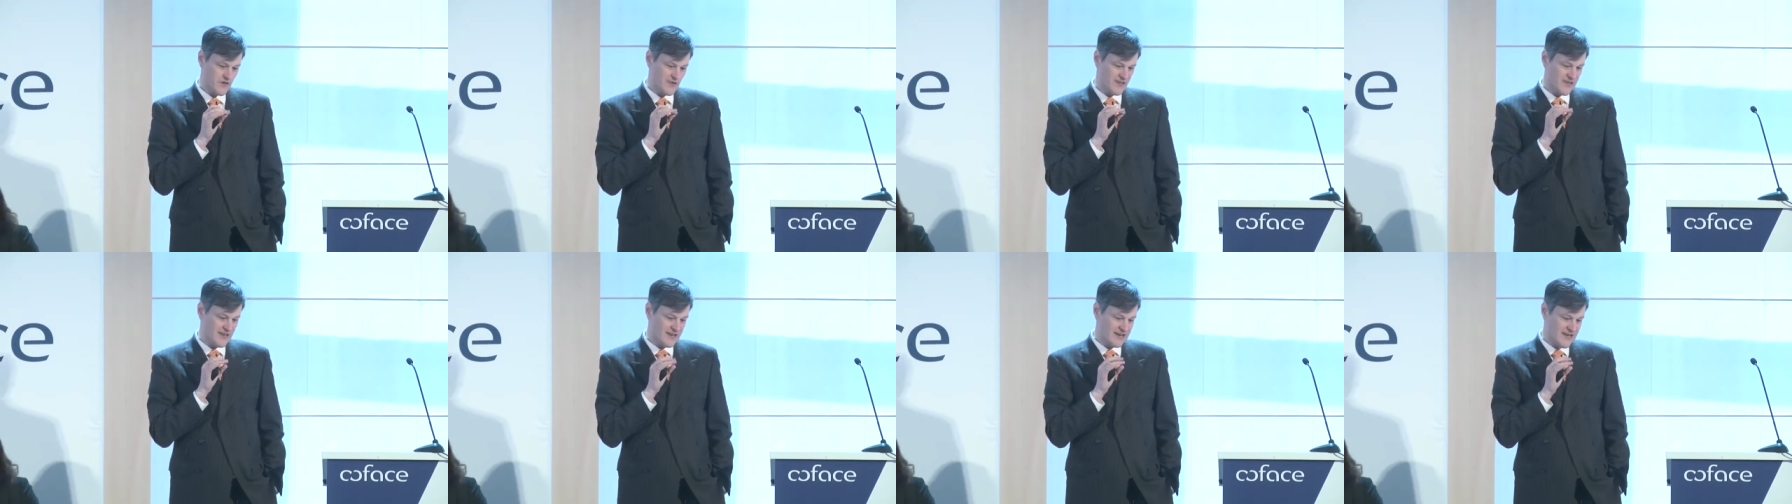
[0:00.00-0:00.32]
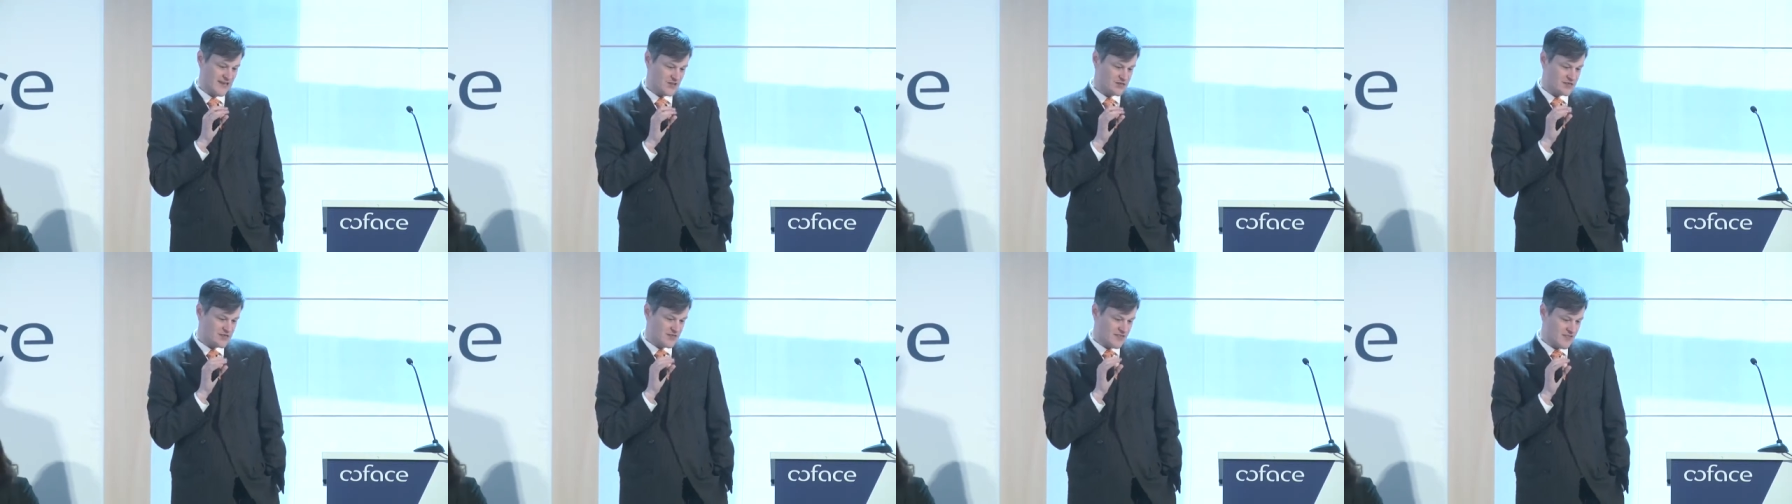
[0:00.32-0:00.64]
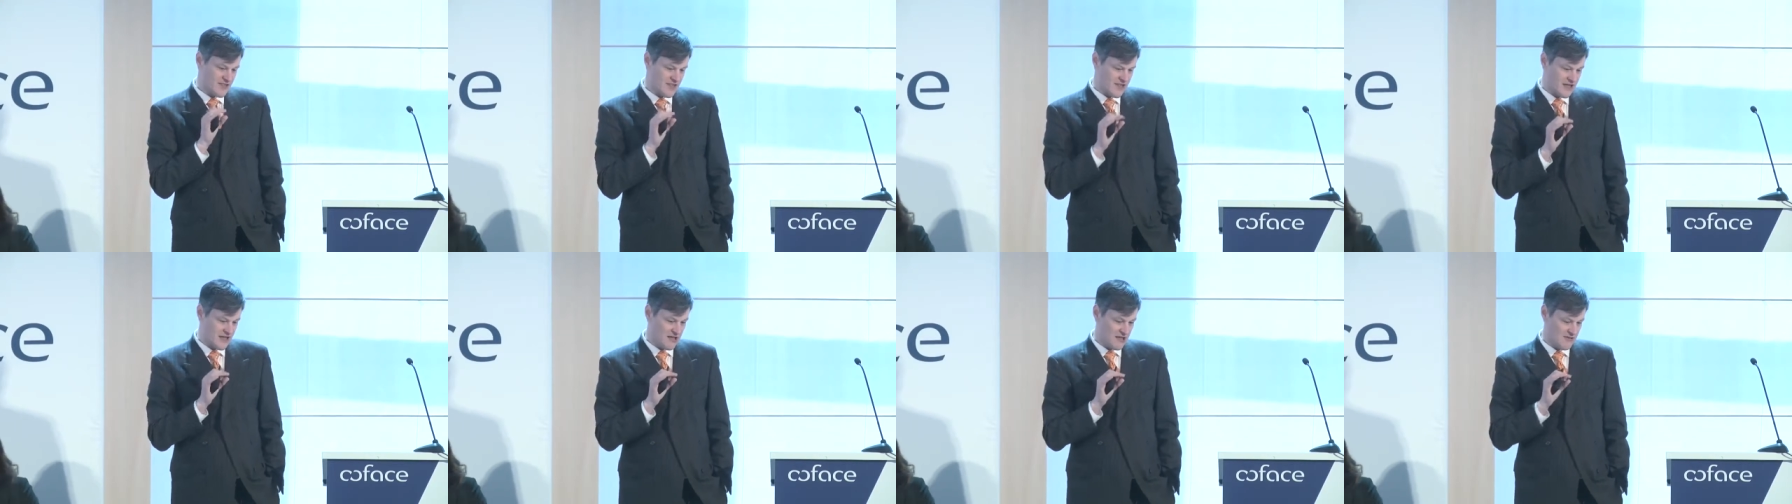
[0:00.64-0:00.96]
the election
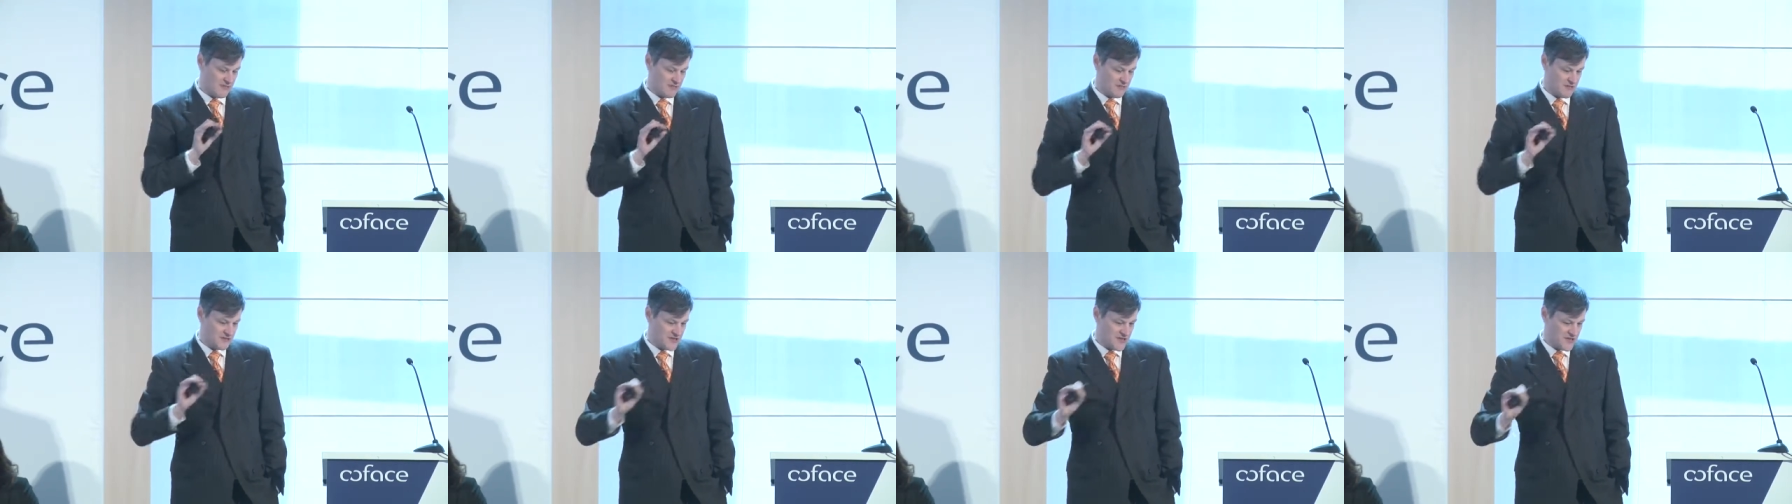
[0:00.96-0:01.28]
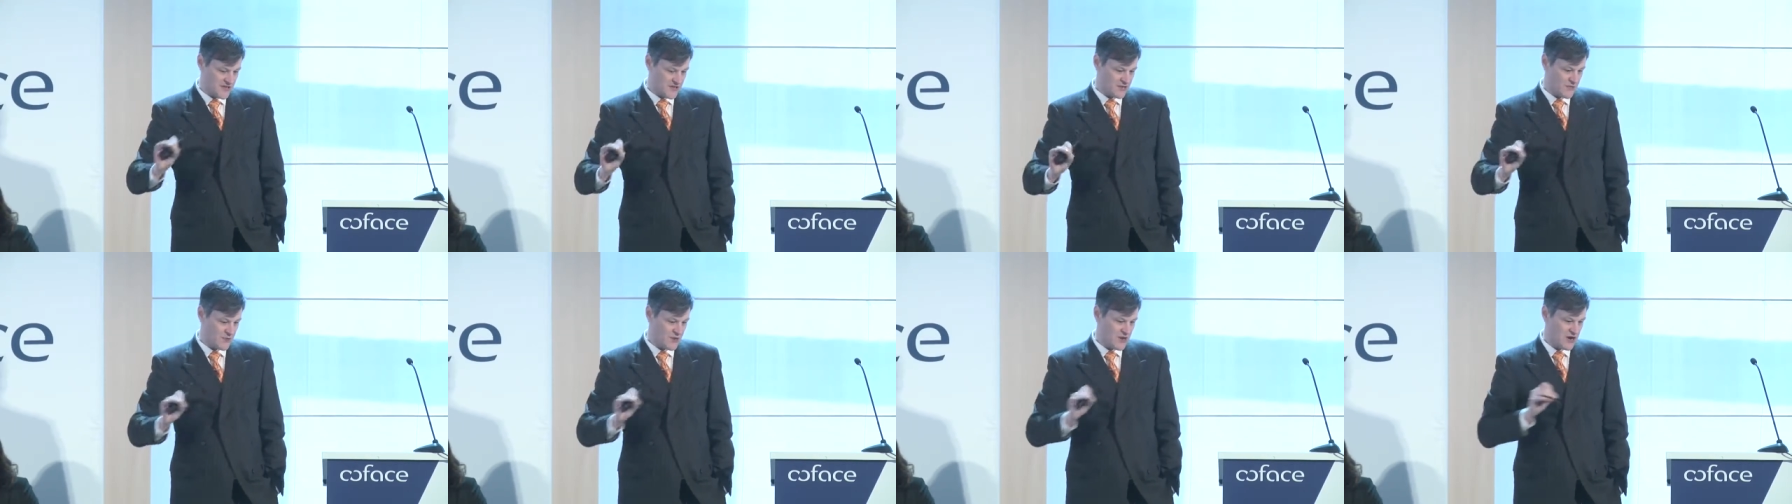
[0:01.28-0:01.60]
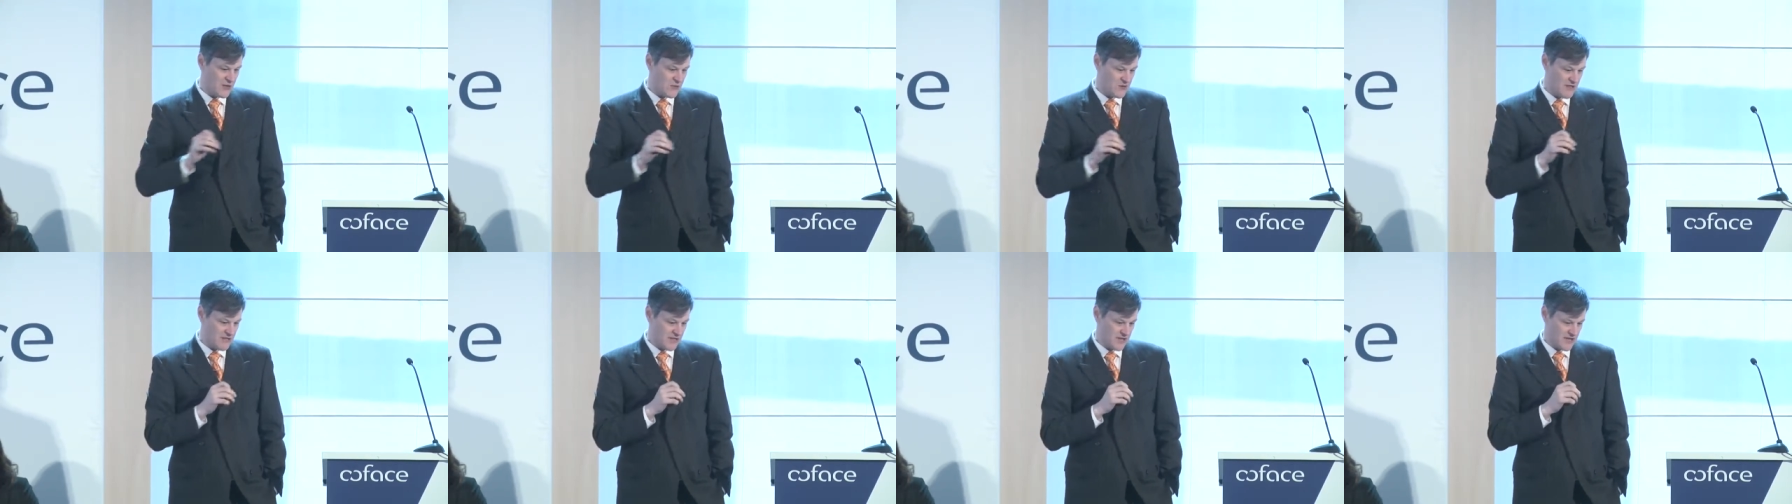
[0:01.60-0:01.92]
itself, we'll tell you
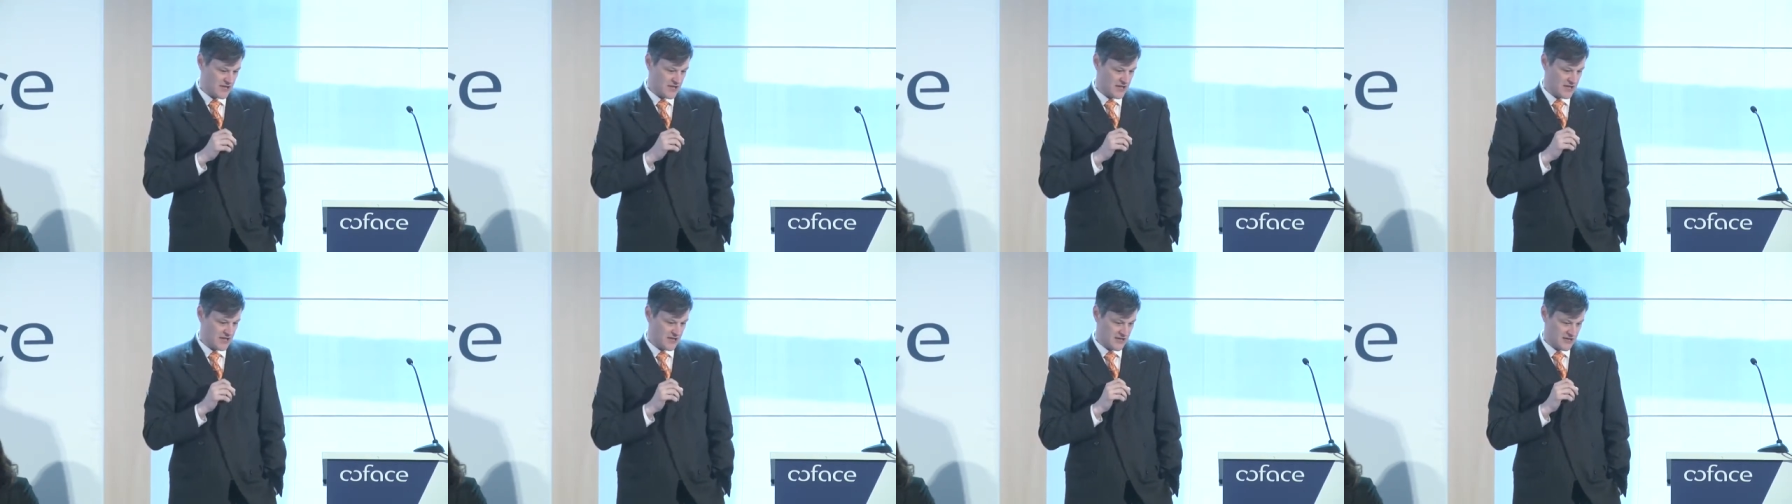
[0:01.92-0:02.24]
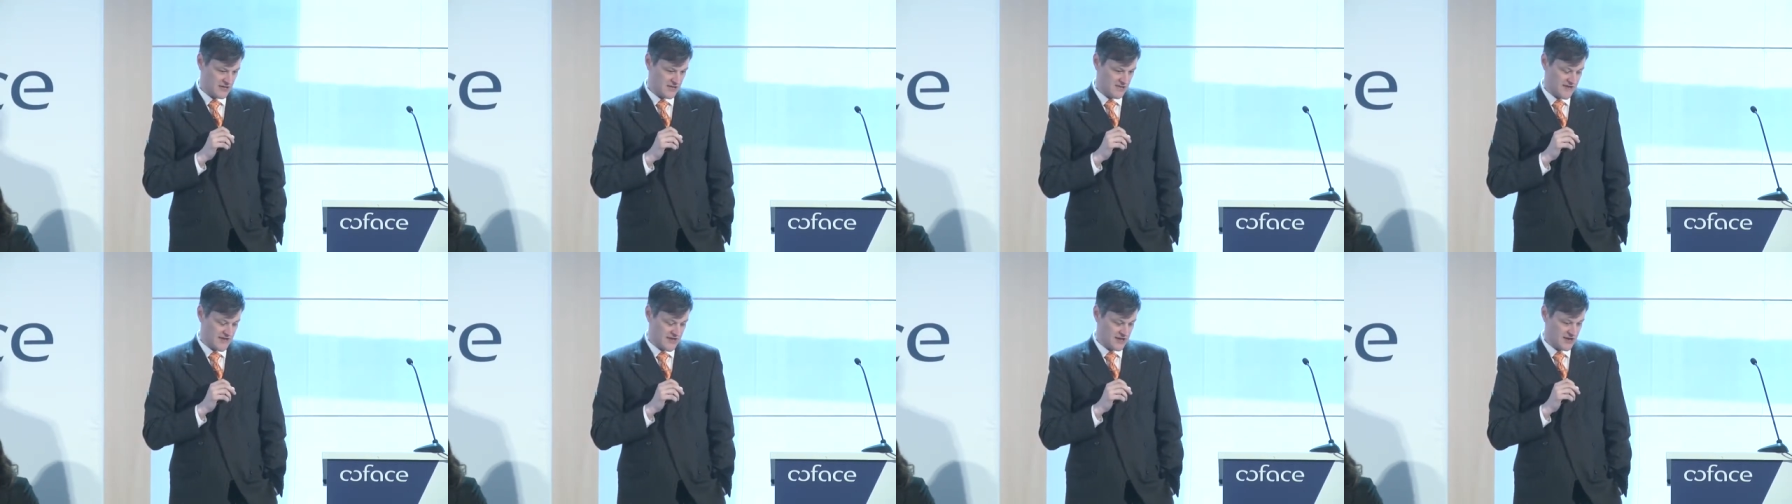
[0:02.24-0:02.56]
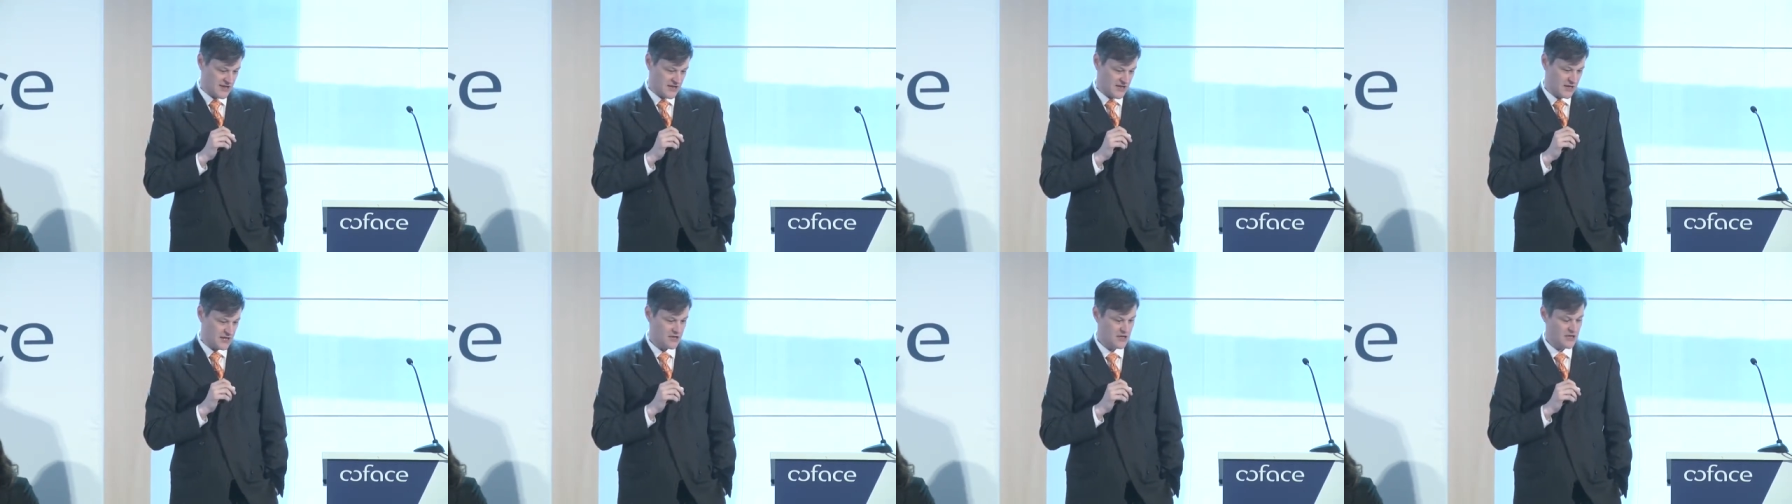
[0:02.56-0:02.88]
where we think it's
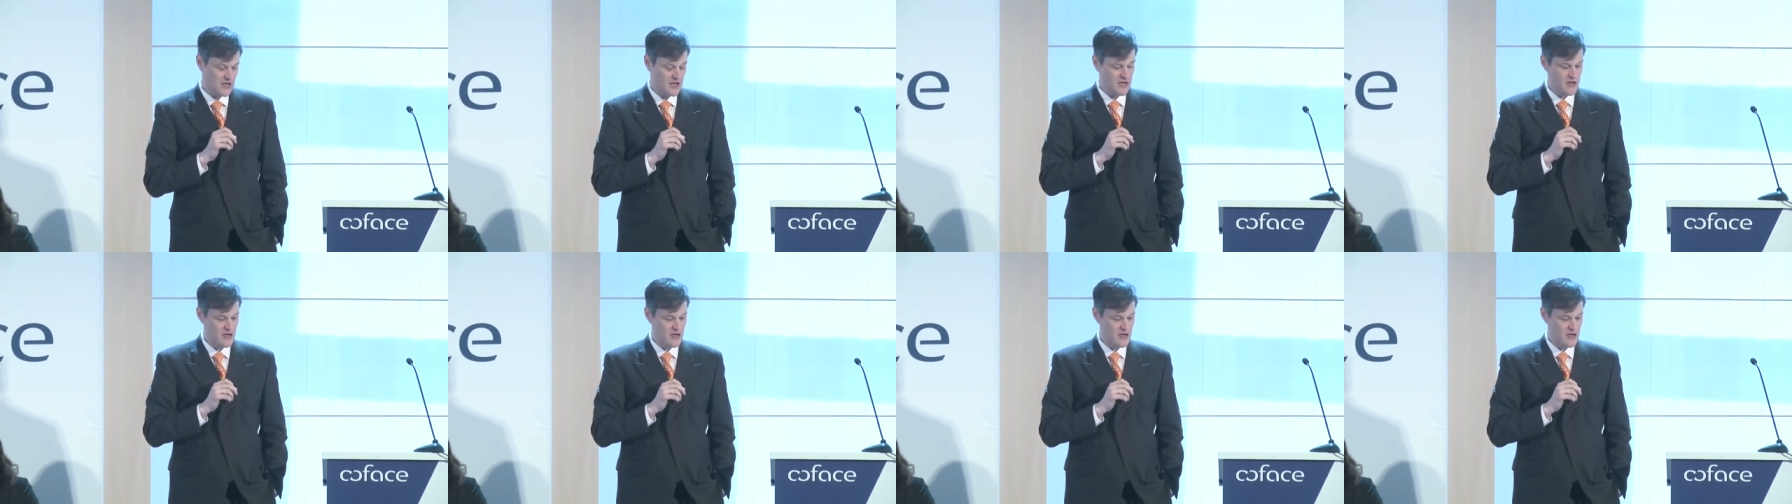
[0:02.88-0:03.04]
heading.